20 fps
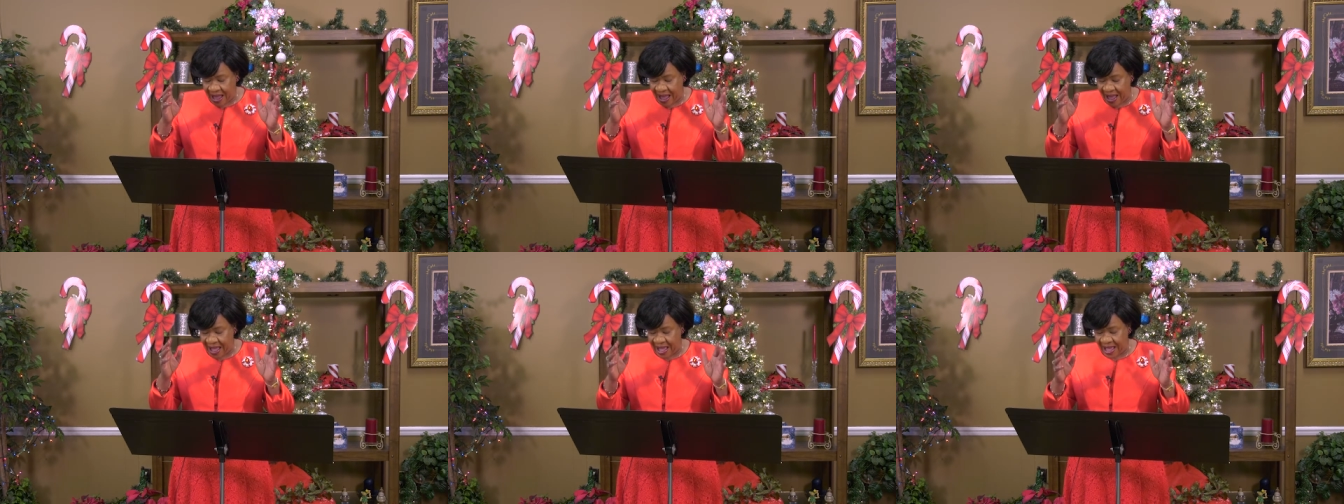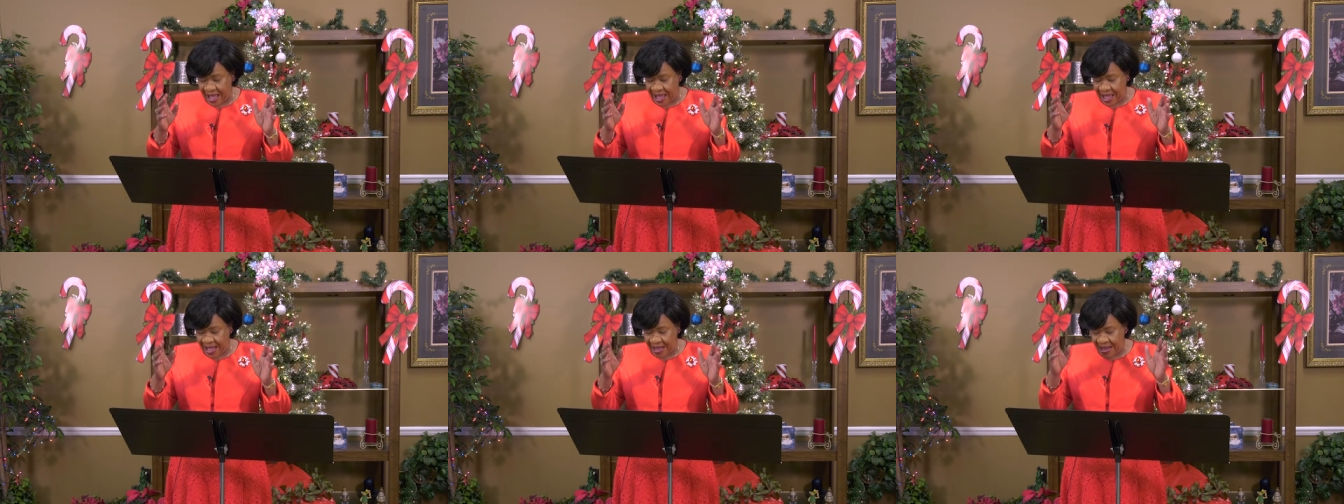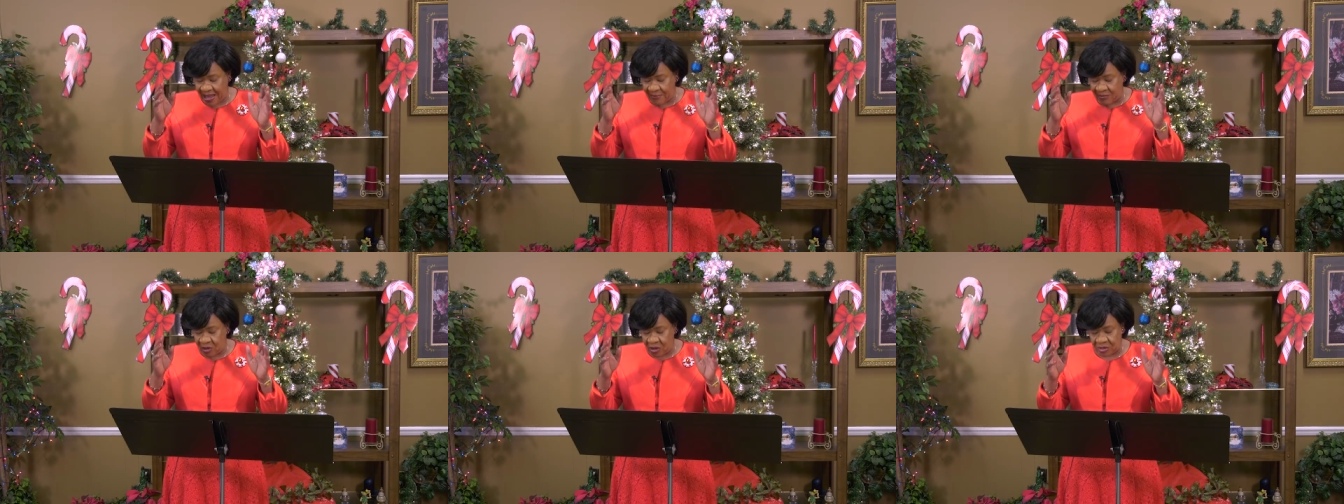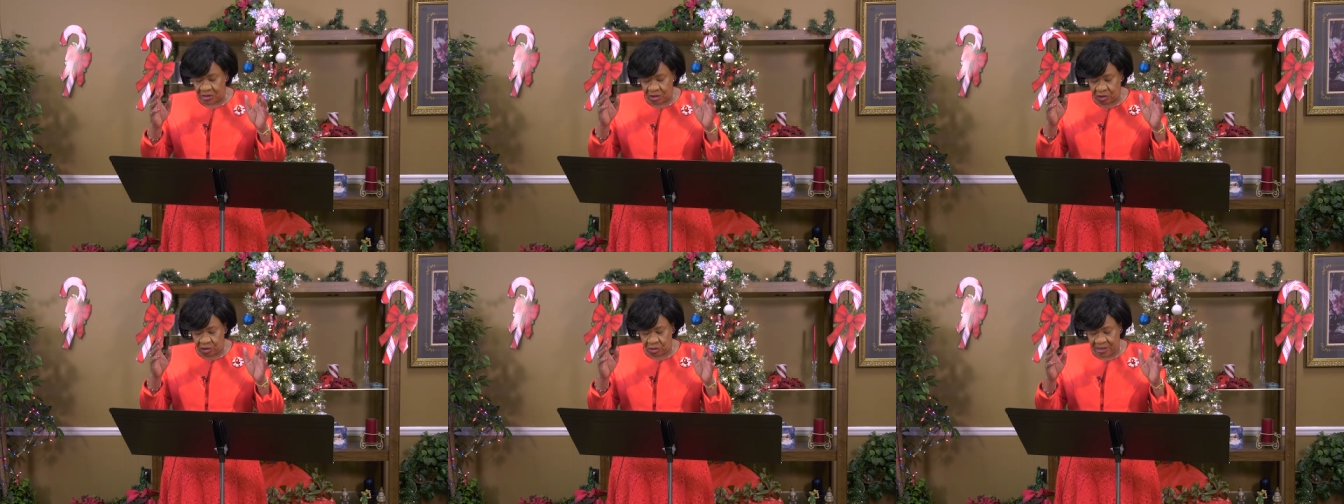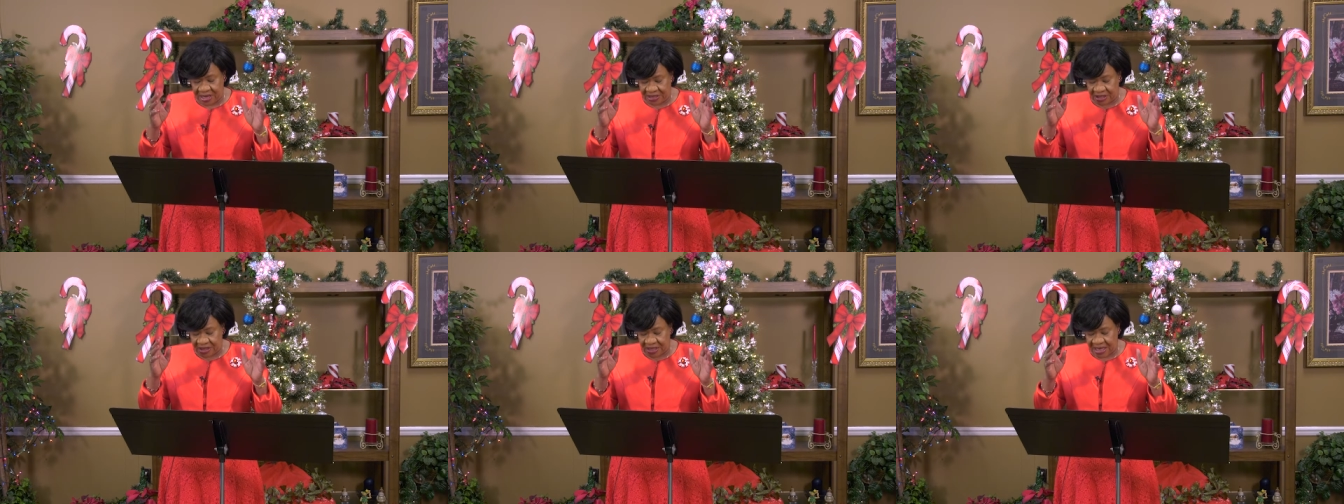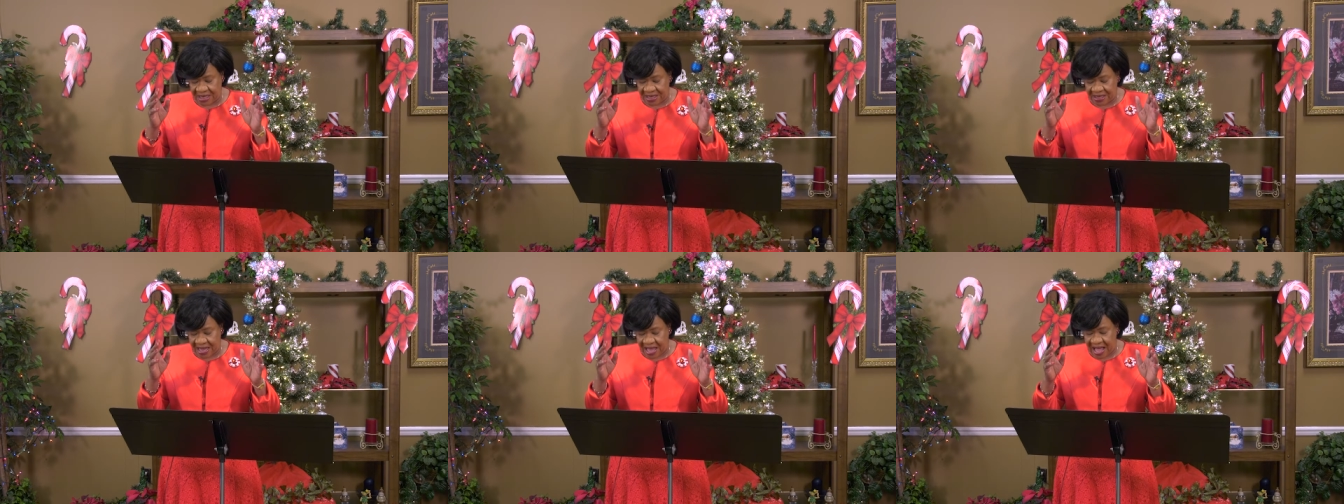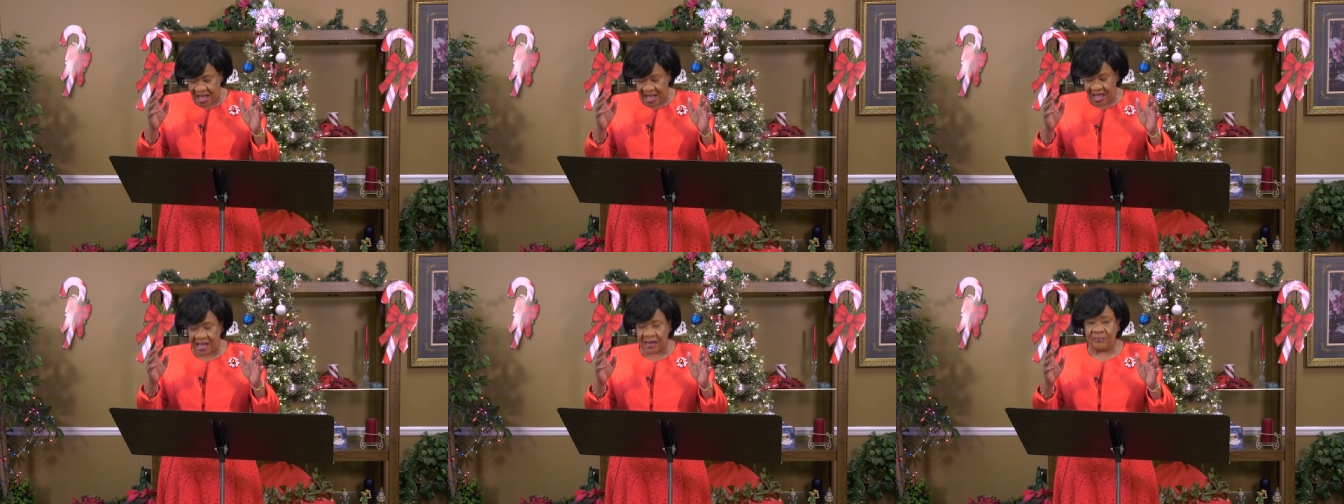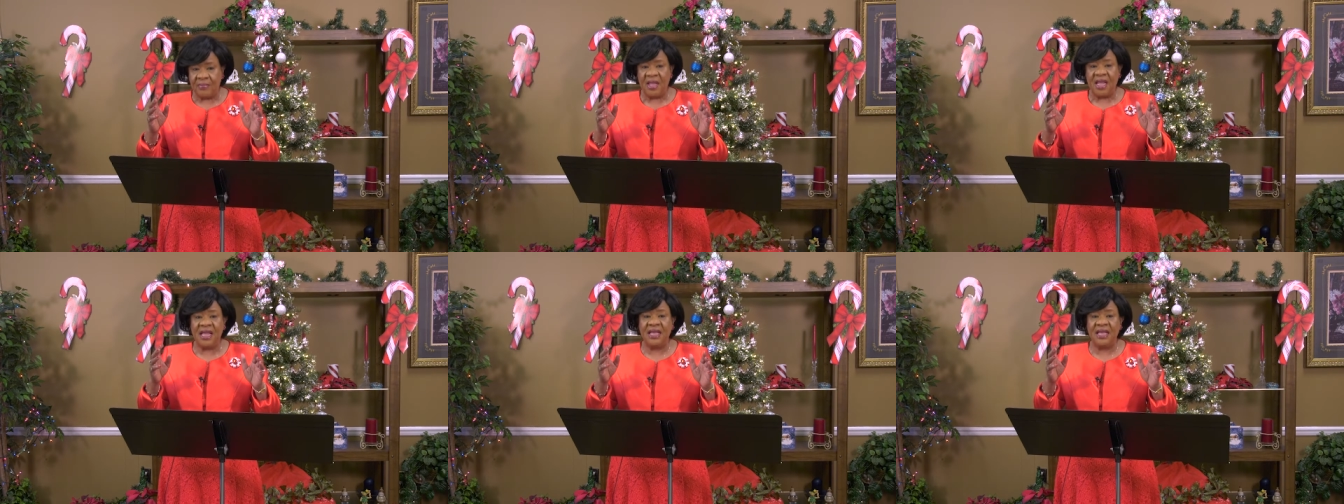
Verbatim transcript: I am going to trust in God.